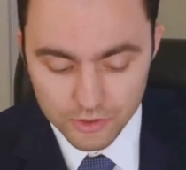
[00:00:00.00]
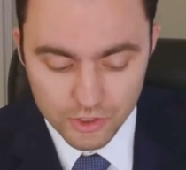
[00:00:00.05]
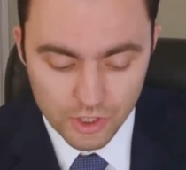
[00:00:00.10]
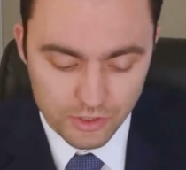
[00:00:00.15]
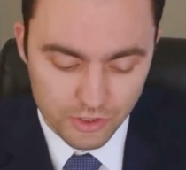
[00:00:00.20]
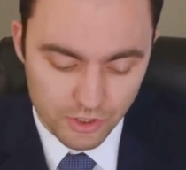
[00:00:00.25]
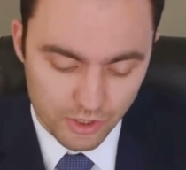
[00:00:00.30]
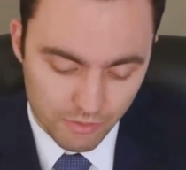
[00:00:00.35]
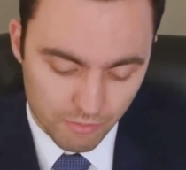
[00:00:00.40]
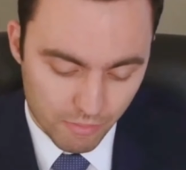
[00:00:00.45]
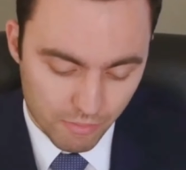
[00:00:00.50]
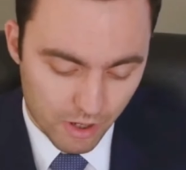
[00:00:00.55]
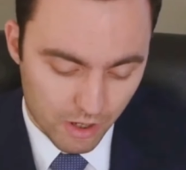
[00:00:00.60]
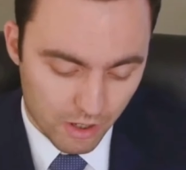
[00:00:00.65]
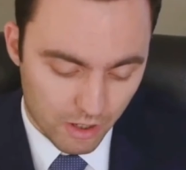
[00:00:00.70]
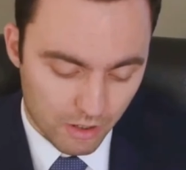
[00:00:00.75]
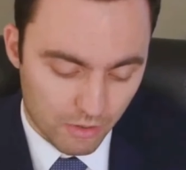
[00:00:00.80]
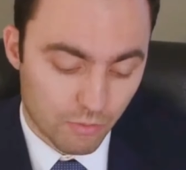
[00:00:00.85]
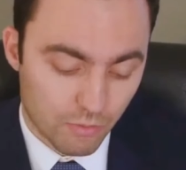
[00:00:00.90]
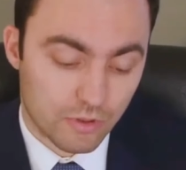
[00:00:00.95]
Now you
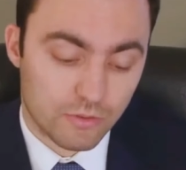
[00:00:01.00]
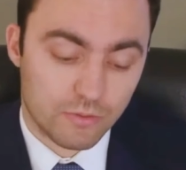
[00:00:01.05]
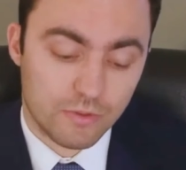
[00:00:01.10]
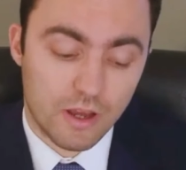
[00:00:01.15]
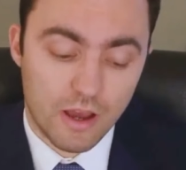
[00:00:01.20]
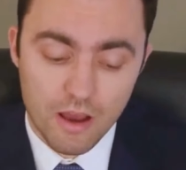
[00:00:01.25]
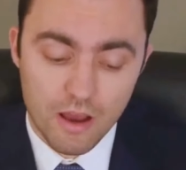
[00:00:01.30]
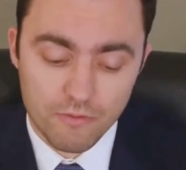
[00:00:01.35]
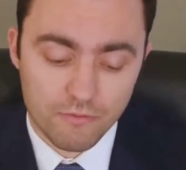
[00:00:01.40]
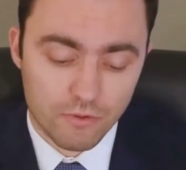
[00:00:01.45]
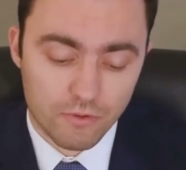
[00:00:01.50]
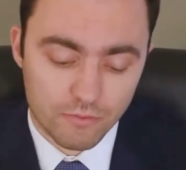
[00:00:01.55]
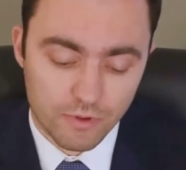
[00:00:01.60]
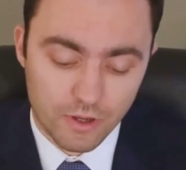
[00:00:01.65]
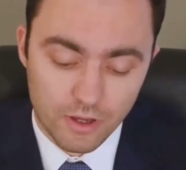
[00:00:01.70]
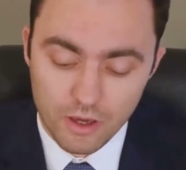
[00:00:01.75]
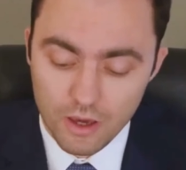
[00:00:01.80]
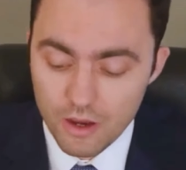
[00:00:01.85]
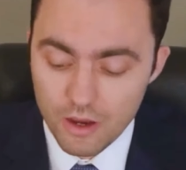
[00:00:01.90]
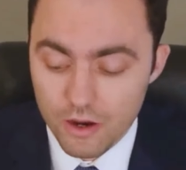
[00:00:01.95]
might be thinking, I
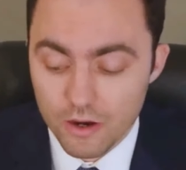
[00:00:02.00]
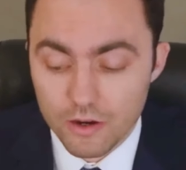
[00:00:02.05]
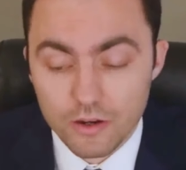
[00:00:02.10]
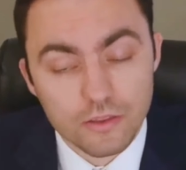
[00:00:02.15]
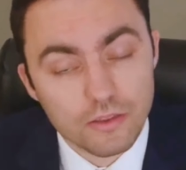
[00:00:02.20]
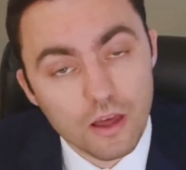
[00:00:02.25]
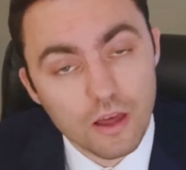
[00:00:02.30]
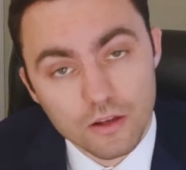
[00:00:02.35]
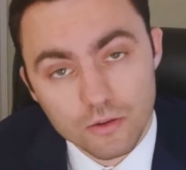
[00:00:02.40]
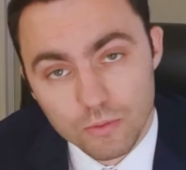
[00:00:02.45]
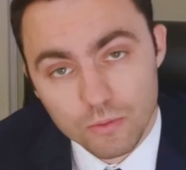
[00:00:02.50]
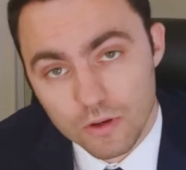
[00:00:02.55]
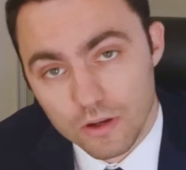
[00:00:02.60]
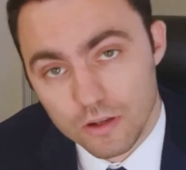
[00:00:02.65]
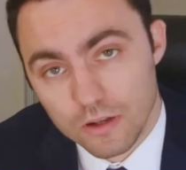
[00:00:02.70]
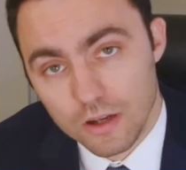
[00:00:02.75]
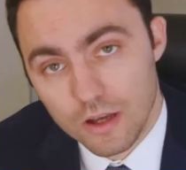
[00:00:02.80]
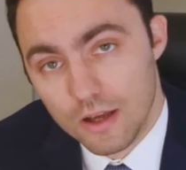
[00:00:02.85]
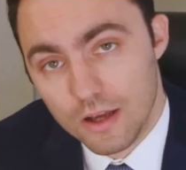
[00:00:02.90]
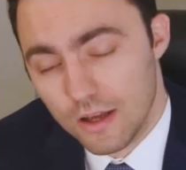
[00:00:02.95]
don't have millions of
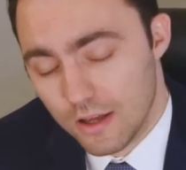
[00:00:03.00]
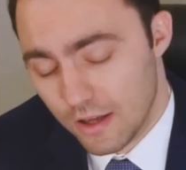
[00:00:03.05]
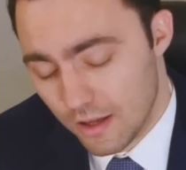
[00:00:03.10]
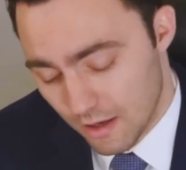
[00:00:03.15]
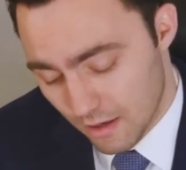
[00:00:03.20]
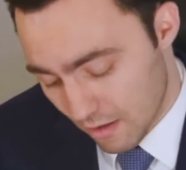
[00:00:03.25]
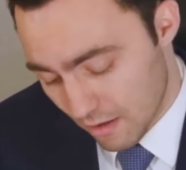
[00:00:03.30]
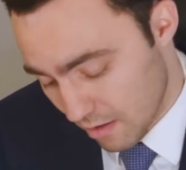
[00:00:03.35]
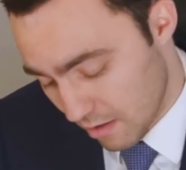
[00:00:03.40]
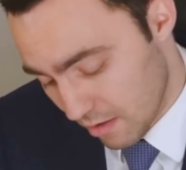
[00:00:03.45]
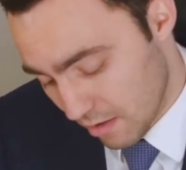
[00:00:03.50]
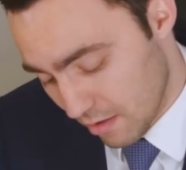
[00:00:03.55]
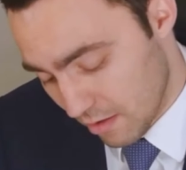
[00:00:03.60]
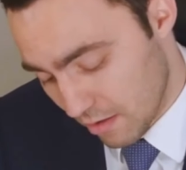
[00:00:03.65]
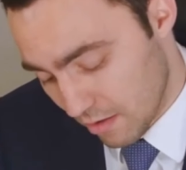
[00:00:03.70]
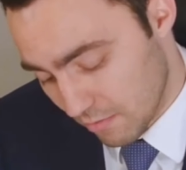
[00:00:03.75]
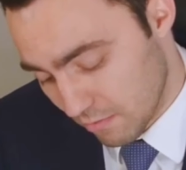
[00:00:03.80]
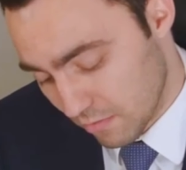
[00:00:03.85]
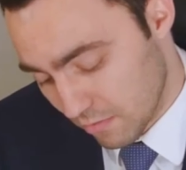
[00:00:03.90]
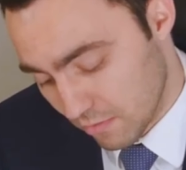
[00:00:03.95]
dollars to invest
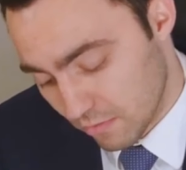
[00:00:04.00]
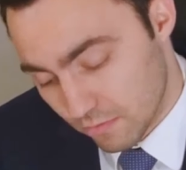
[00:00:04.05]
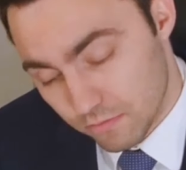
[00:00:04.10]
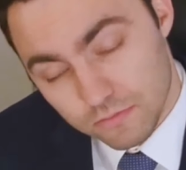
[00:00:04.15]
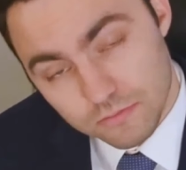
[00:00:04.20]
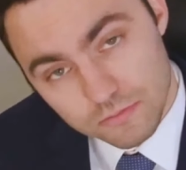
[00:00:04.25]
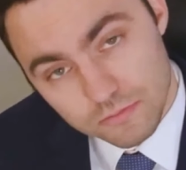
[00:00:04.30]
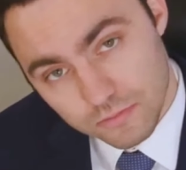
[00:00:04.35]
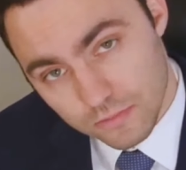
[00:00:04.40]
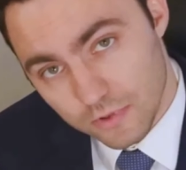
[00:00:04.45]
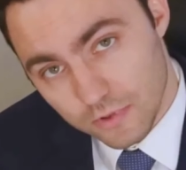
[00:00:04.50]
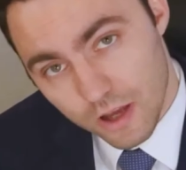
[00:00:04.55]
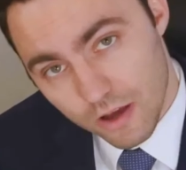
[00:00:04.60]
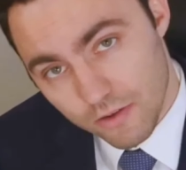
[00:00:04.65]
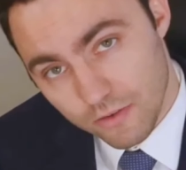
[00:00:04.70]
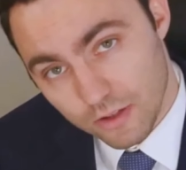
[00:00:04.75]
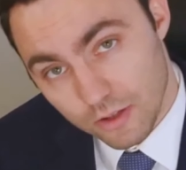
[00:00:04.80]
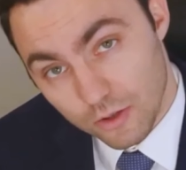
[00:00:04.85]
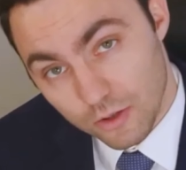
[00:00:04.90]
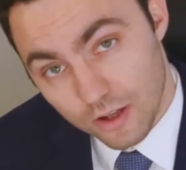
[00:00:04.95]
in real estate,
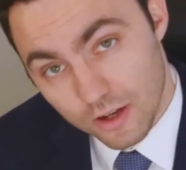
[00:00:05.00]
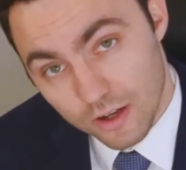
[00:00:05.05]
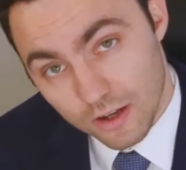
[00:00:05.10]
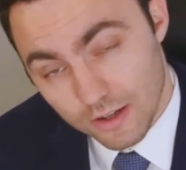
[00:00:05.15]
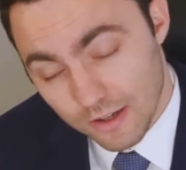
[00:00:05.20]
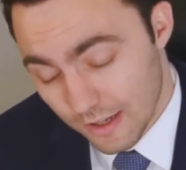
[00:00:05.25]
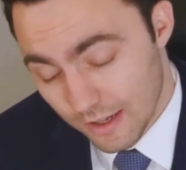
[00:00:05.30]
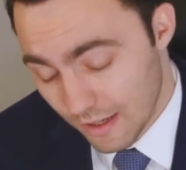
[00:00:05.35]
and that's